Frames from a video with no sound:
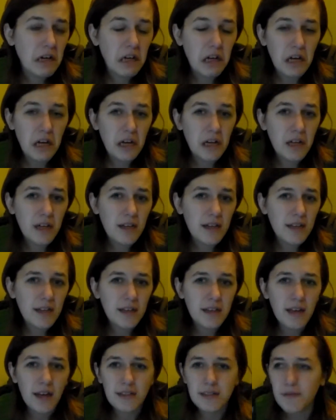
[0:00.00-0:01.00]
Uh, I
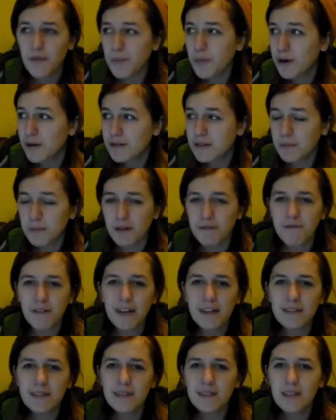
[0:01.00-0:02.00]
guess if I'm going somewhere
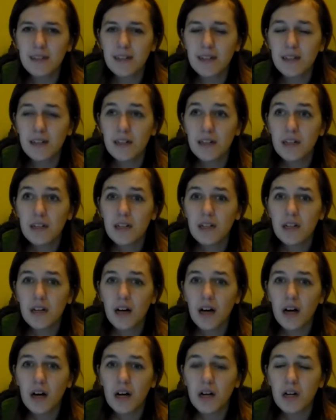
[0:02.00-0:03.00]
fancy,
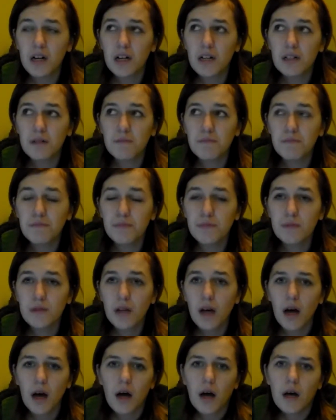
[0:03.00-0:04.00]
um,
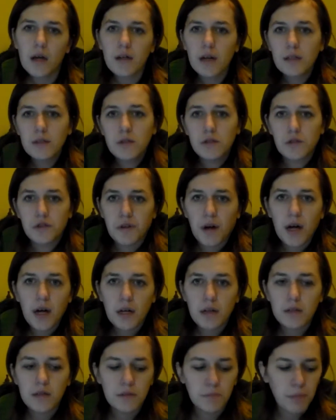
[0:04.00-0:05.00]
a nice
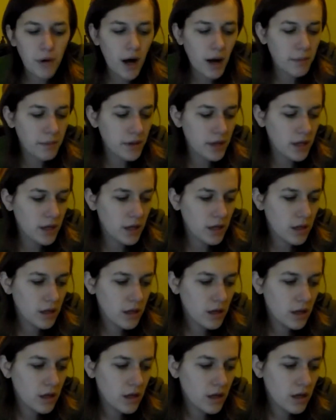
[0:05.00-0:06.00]
dress, probably.
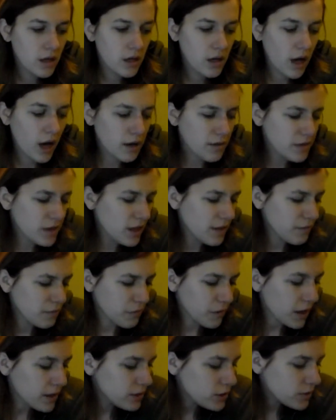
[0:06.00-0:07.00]
I don't really
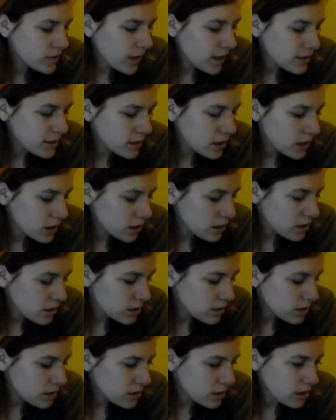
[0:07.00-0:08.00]
red
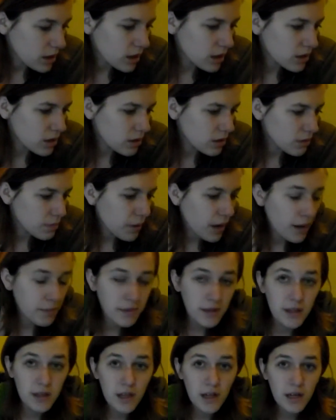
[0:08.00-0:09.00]
dresses, so
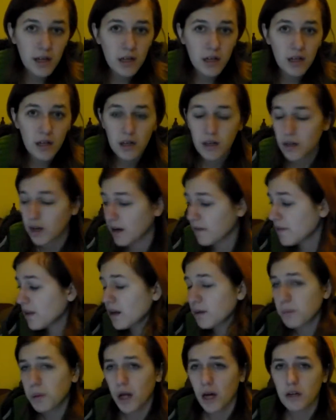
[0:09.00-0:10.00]
probably like, I have a
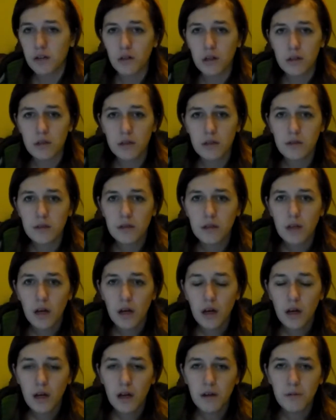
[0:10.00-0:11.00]
lot of black dresses,
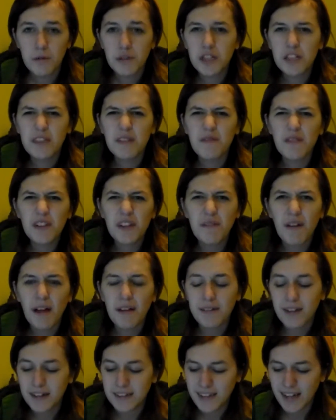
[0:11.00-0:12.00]
which isn't really
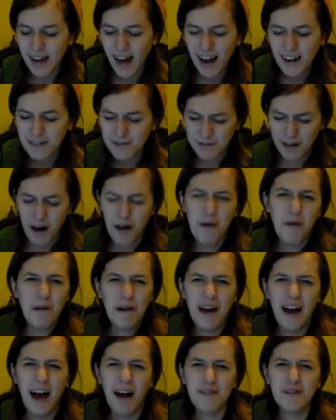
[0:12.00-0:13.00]
Valentine's Day. I don't
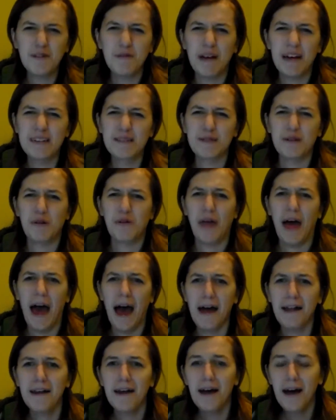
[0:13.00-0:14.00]
know. How do you answer
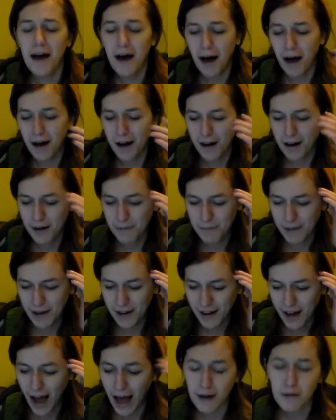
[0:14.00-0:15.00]
that? Um,
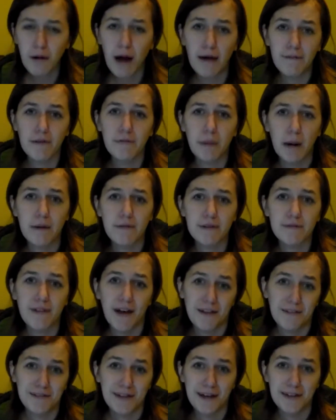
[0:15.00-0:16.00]
I don't have a perfect
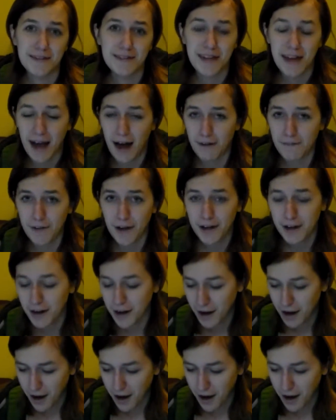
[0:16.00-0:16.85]
Valentine's Day outfit.